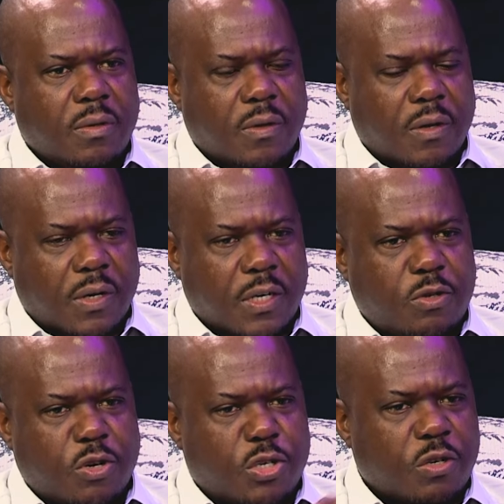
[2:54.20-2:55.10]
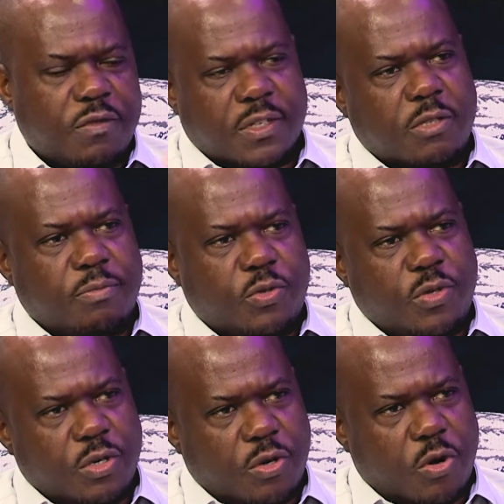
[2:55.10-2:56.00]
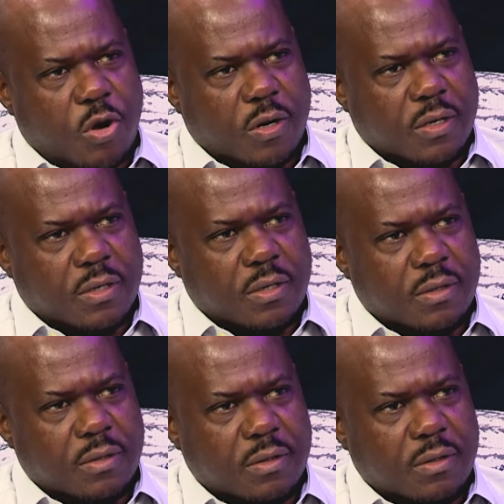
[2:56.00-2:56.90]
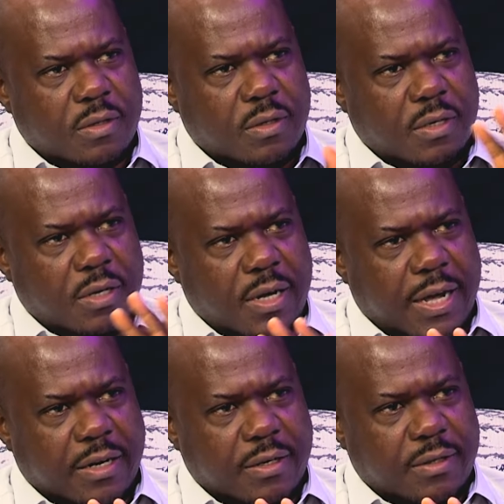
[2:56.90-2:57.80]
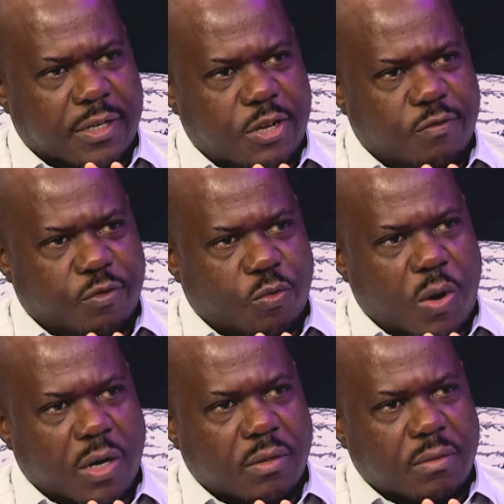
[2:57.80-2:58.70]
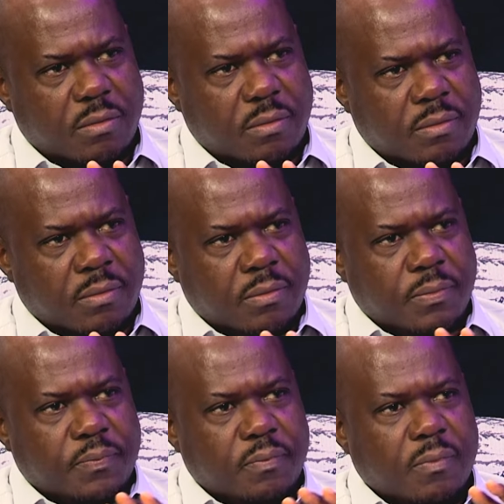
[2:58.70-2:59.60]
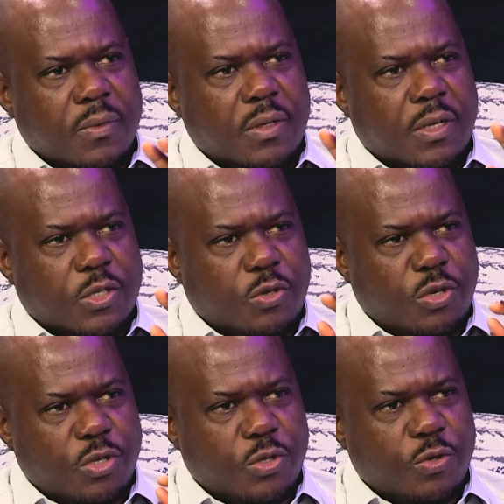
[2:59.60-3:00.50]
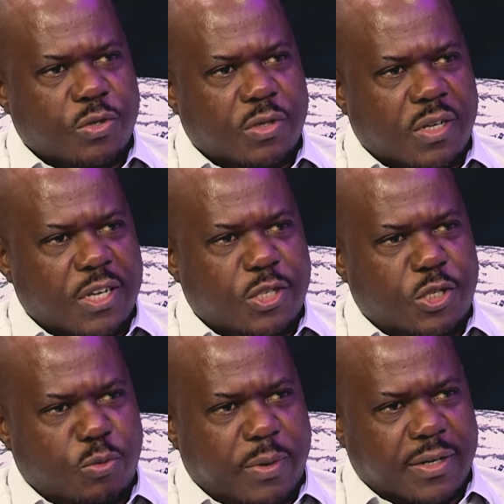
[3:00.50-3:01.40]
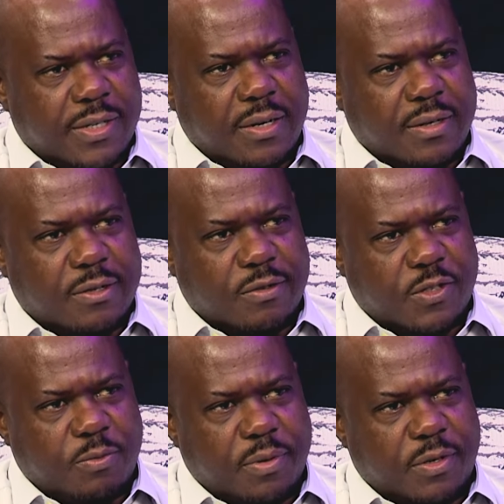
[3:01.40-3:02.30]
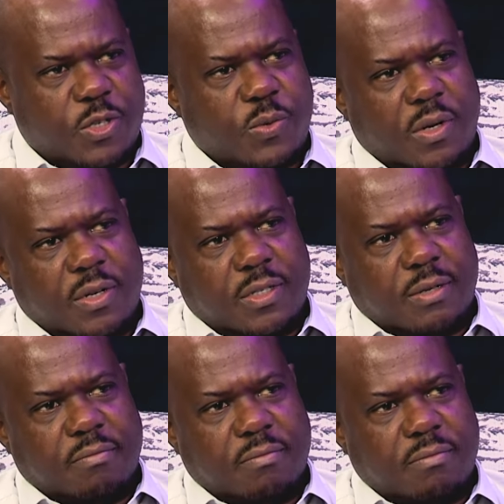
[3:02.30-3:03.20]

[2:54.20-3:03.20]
the great controversy between God and the evil one is going to use the instrumentality of spiritualism